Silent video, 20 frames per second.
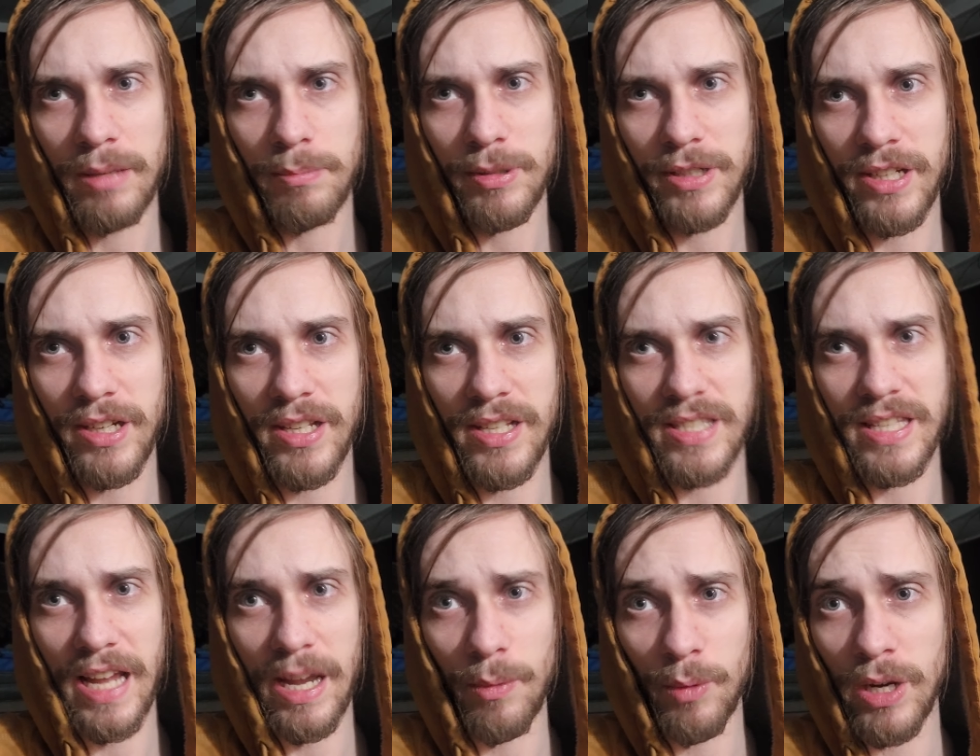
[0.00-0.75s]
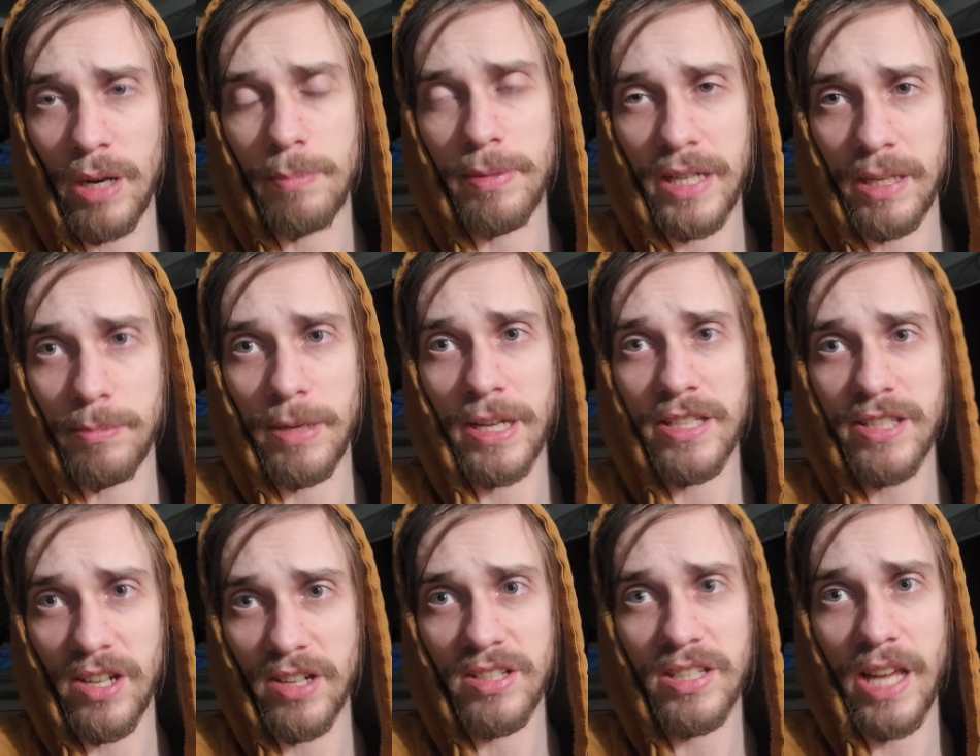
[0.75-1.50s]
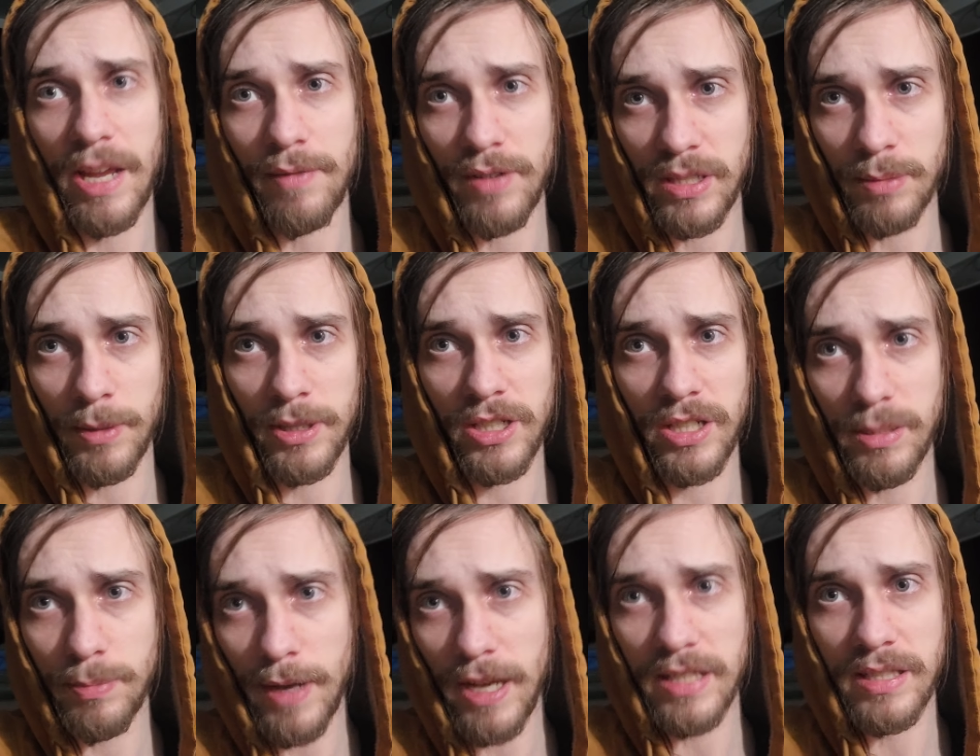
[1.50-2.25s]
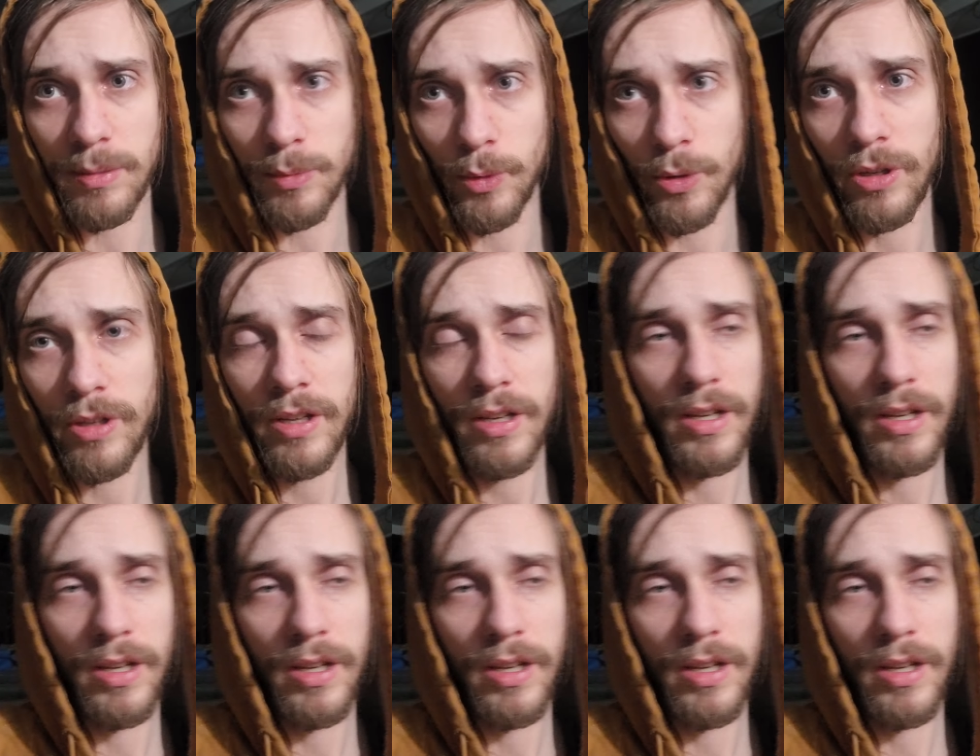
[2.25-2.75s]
because I want to be in my son's life as much as possible.